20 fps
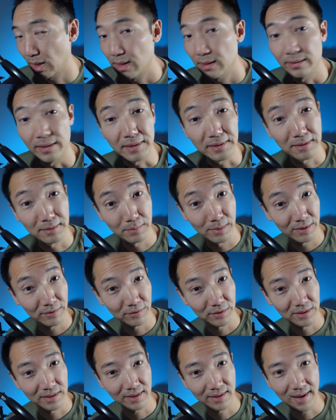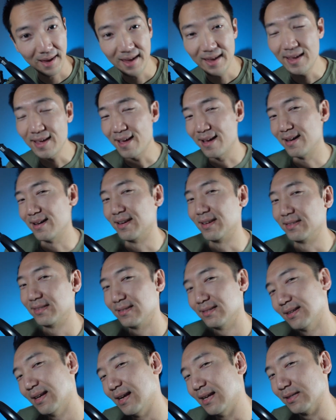that's gonna be for today.
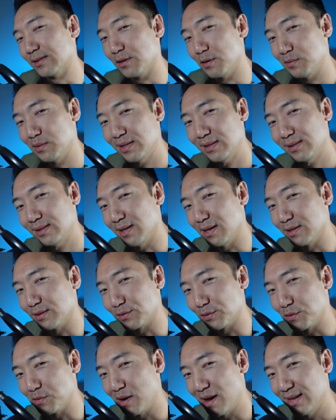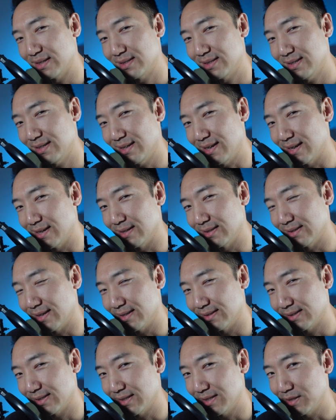As always, thanks for watching, and
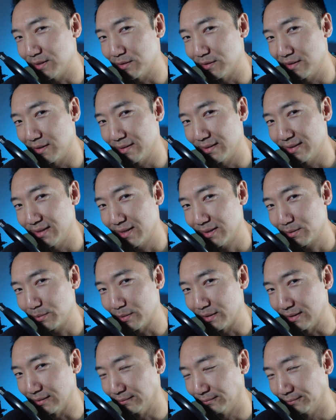I'll see you on the next one.